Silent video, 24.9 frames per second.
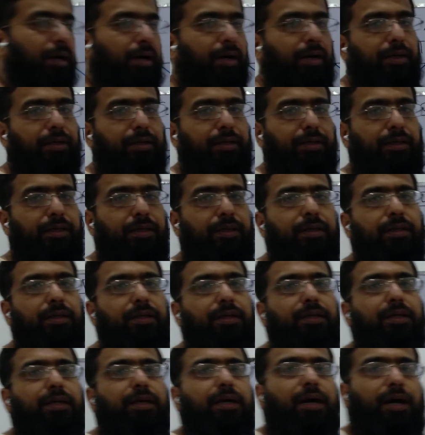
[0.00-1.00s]

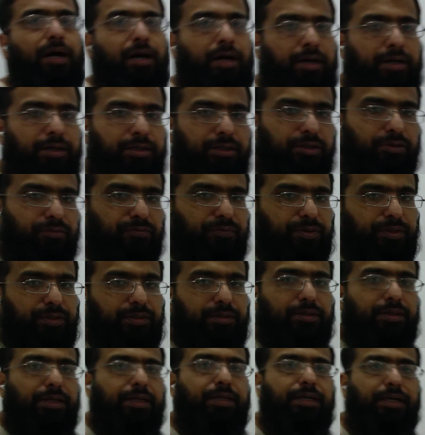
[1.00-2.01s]
RE, are
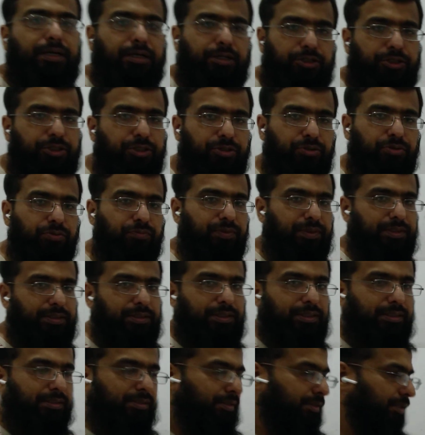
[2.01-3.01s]
given in addition to
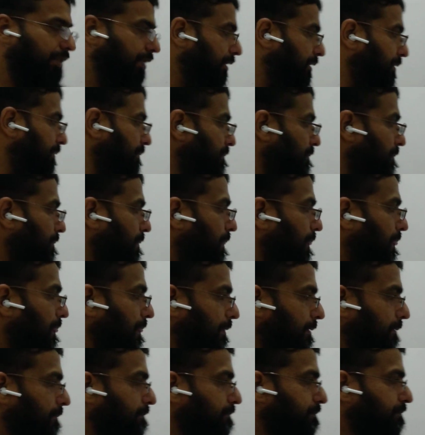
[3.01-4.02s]
VCC,
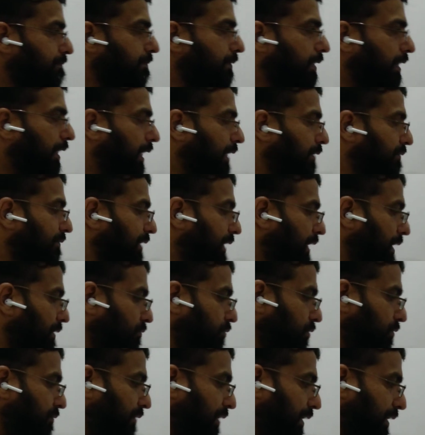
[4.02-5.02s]
and we
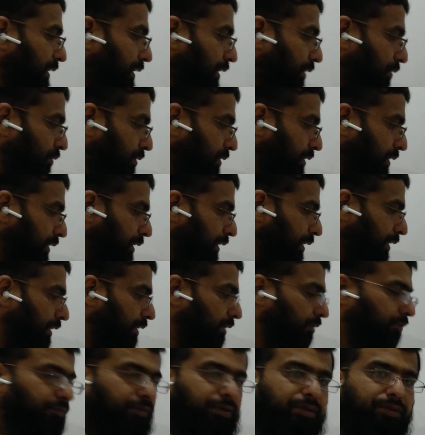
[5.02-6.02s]
have to find out
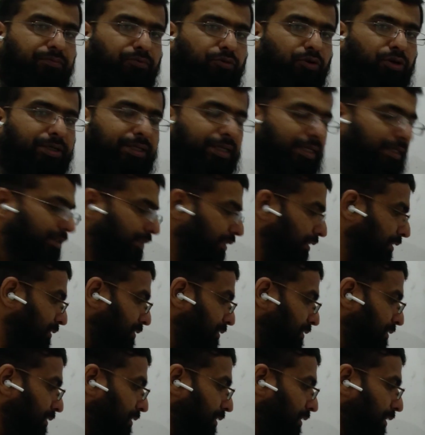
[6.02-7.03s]
different
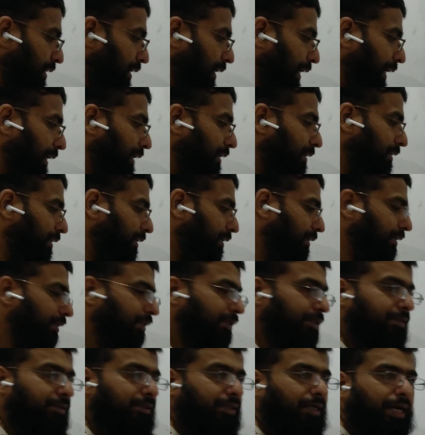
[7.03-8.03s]
voltages and
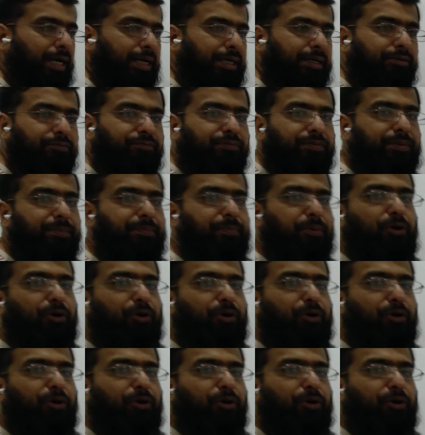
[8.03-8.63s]
currents at different